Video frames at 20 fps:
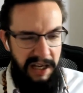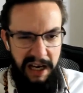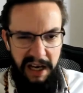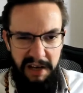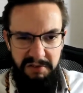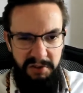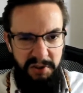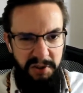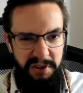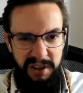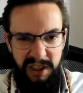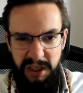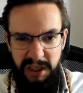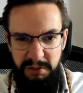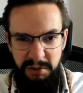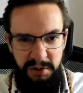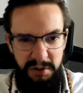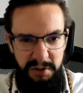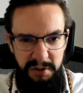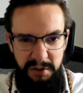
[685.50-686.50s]
ivory
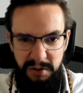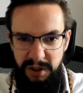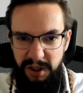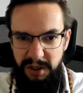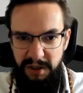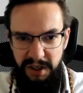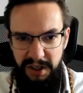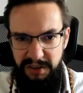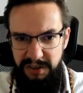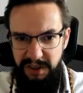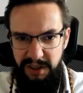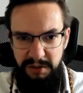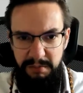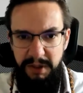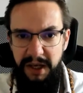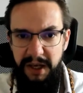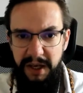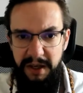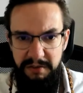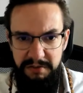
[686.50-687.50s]
tower architect
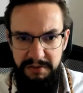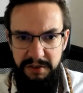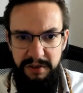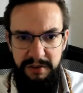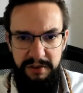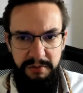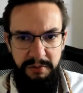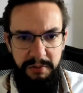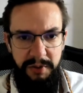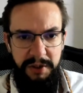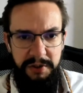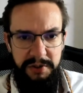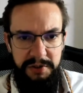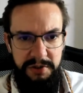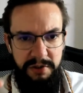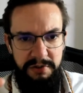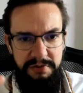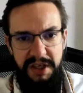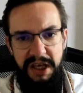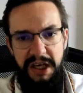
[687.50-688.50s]
behavior, where you're
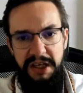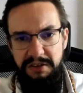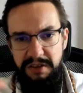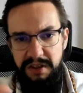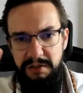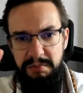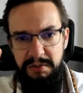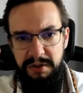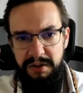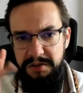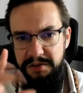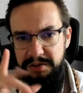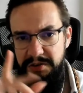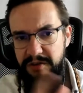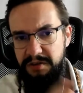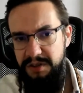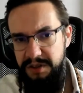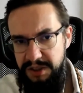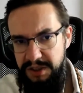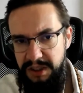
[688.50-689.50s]
sort of gatekeeping
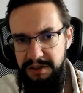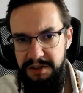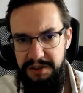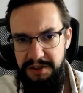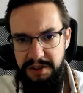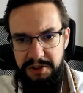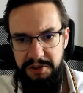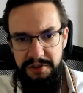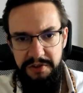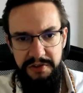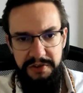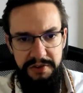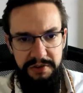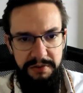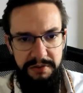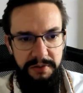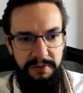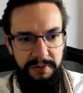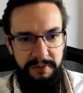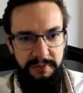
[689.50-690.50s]
certain design
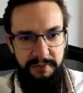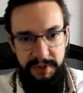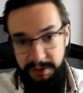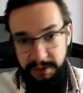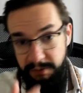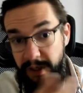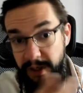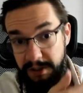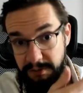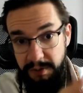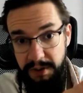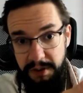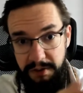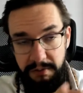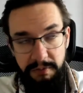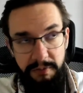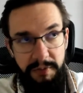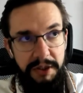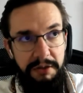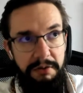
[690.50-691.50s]
decisions, right?
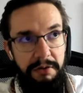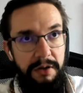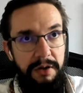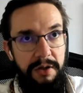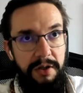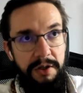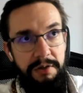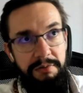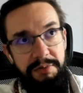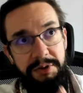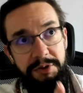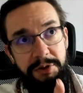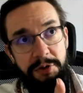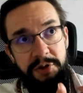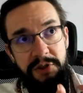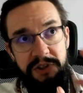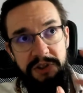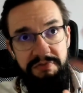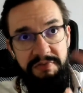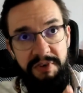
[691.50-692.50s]
Where the
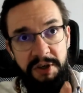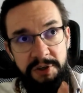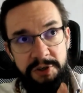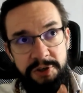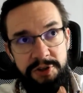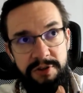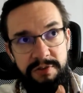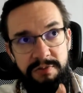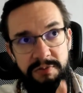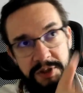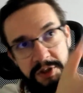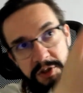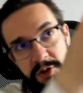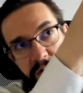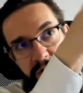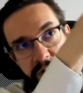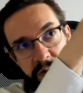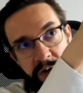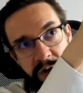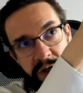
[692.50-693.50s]
dysfunction, where
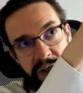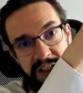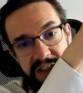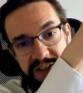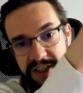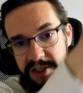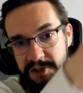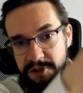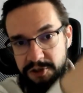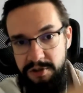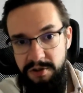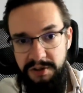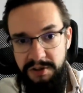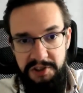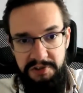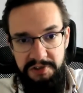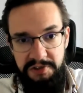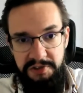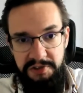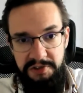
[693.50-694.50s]
the organizational
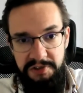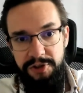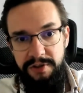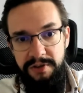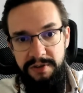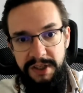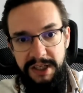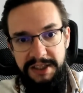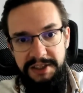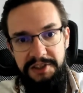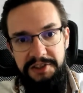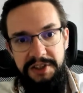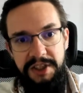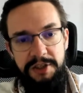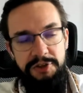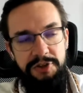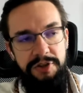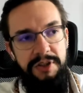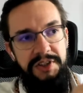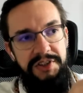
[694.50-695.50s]
dysfunction is
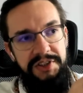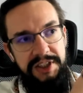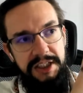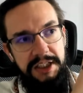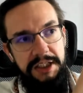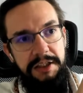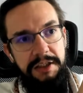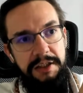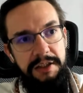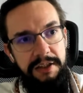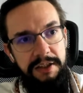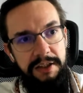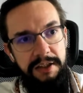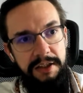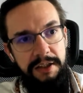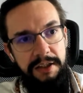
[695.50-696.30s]
essentially saying,